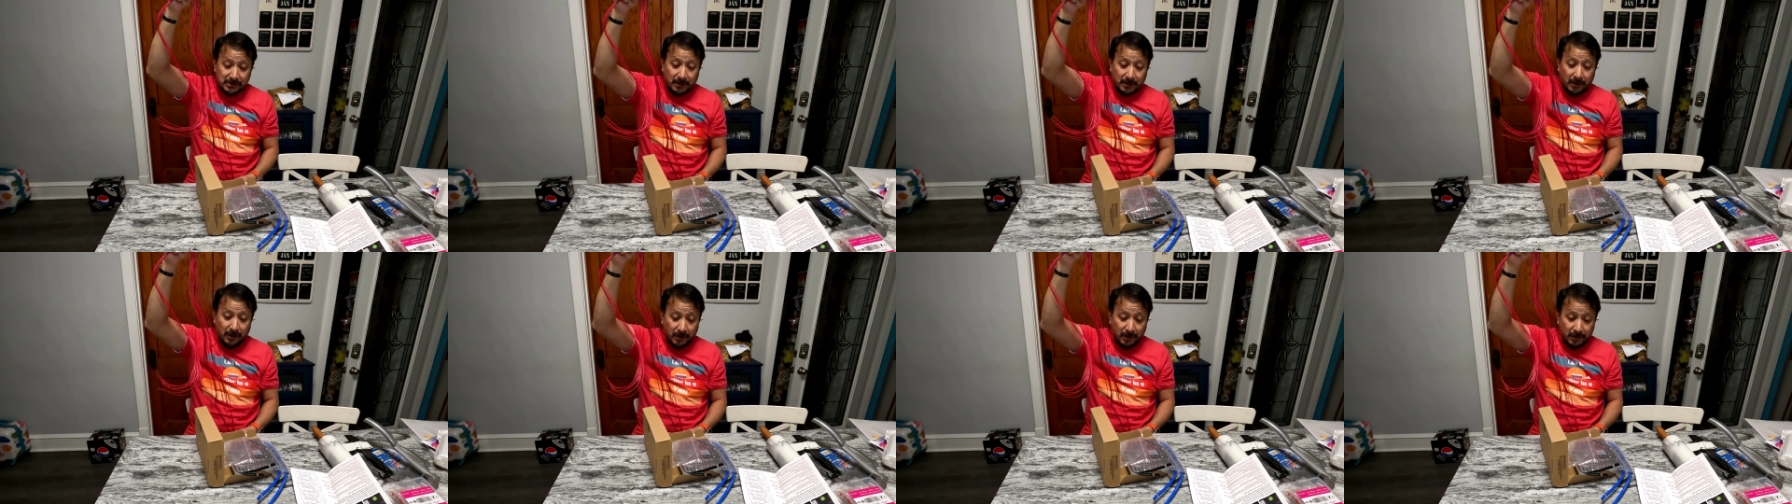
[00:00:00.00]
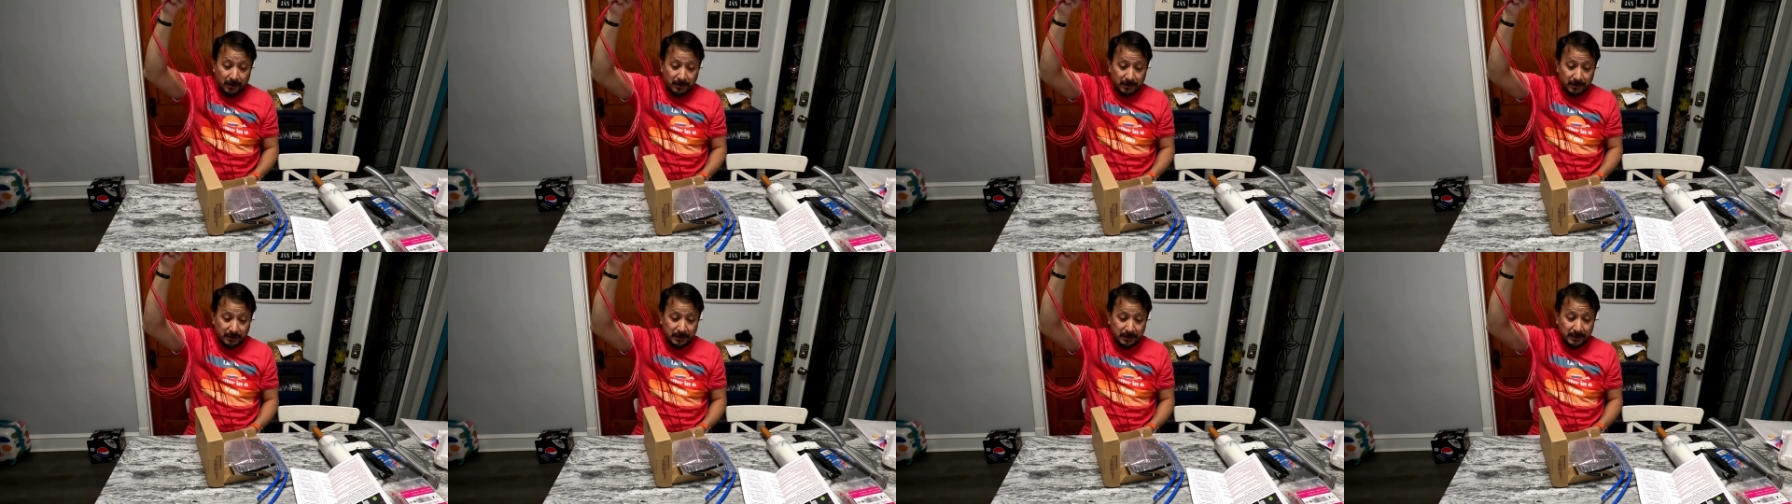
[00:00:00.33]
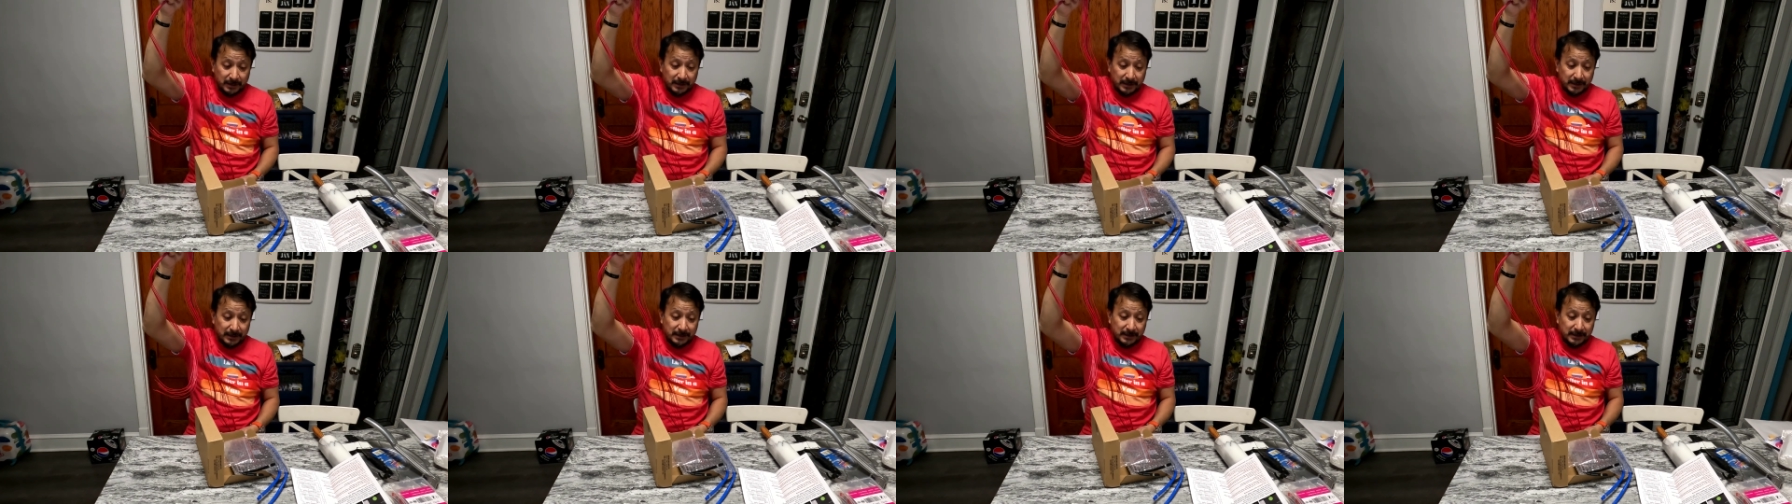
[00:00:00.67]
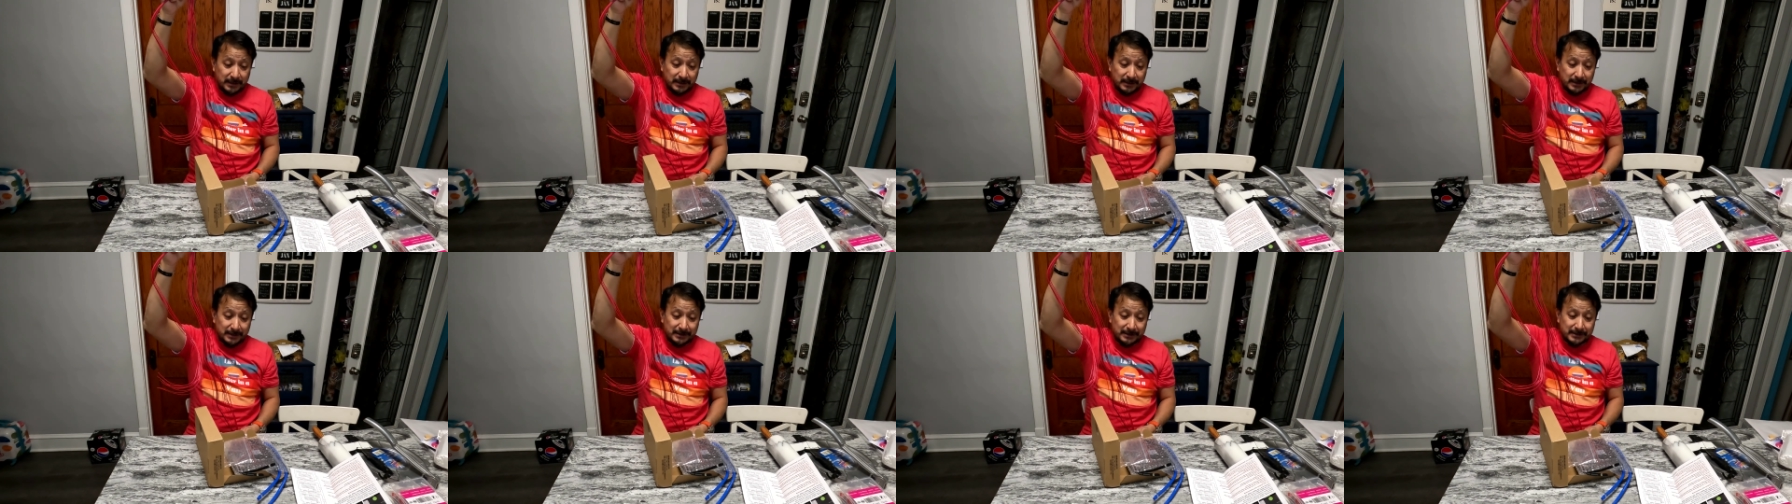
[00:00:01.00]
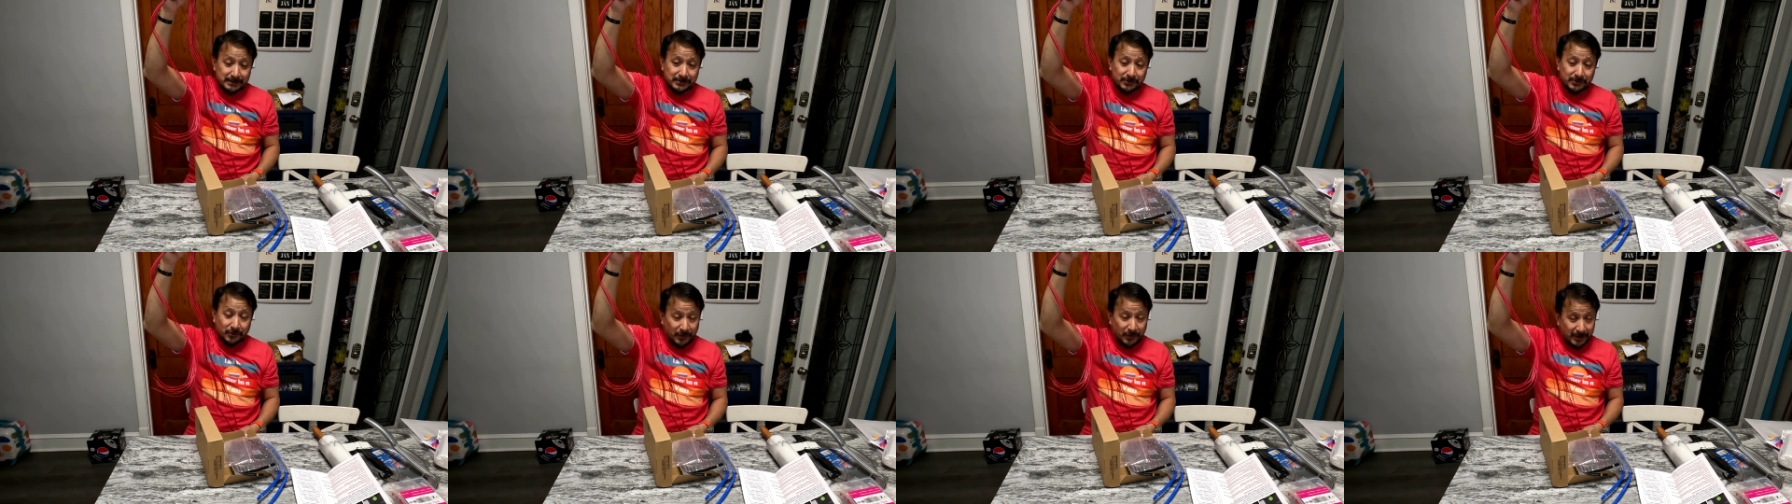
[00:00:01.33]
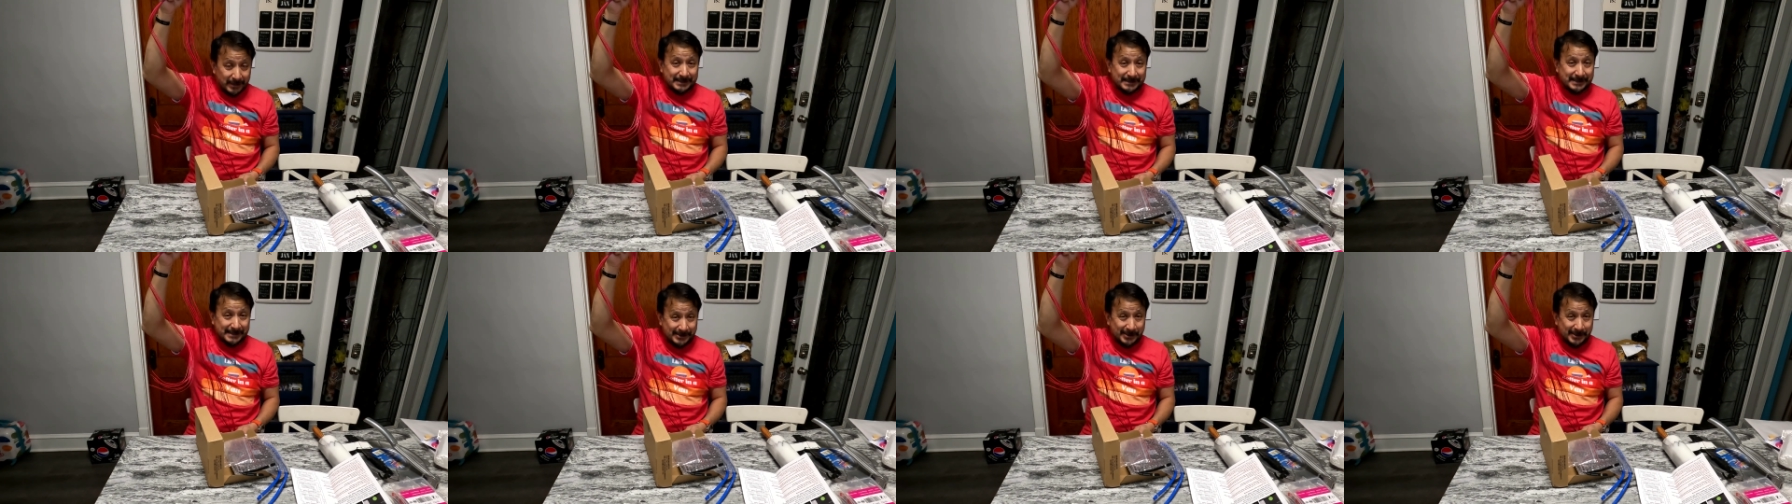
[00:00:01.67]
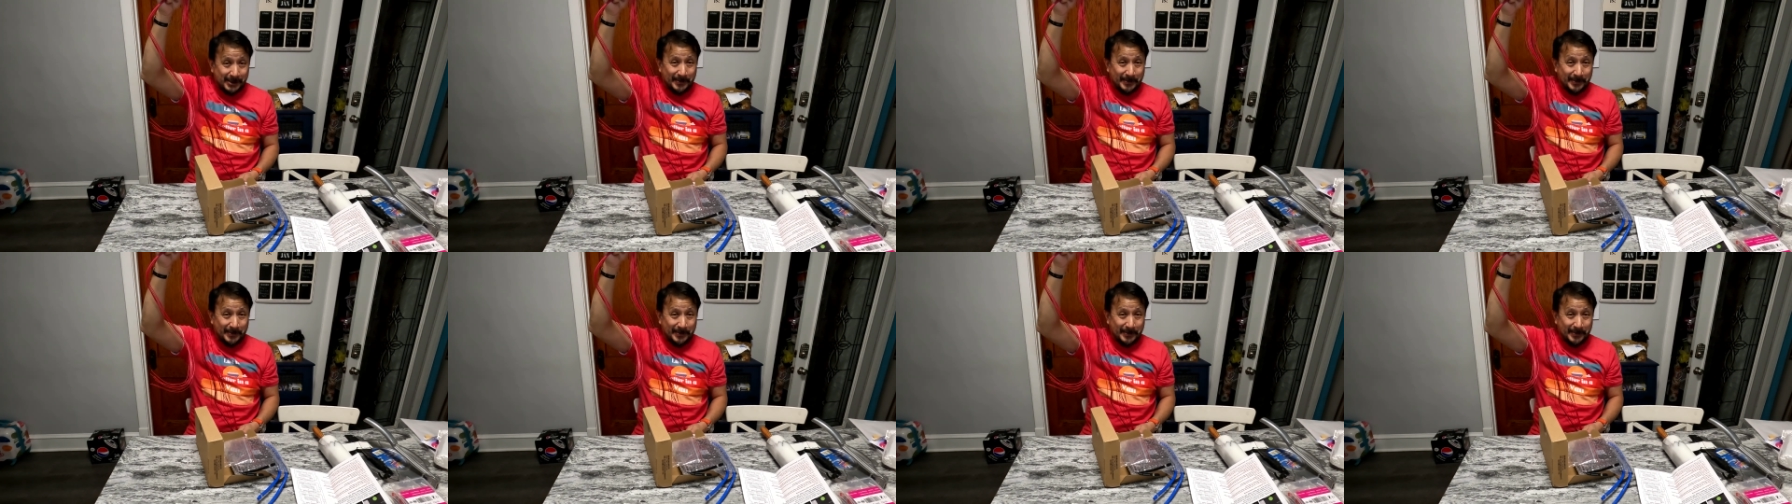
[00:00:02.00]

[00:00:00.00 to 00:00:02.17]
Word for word: long. So this is